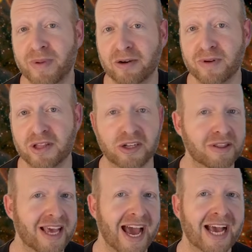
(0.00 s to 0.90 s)
better
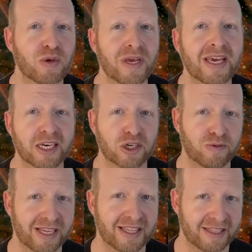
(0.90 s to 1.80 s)
results as we
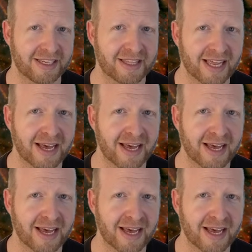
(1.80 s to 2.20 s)
increase in these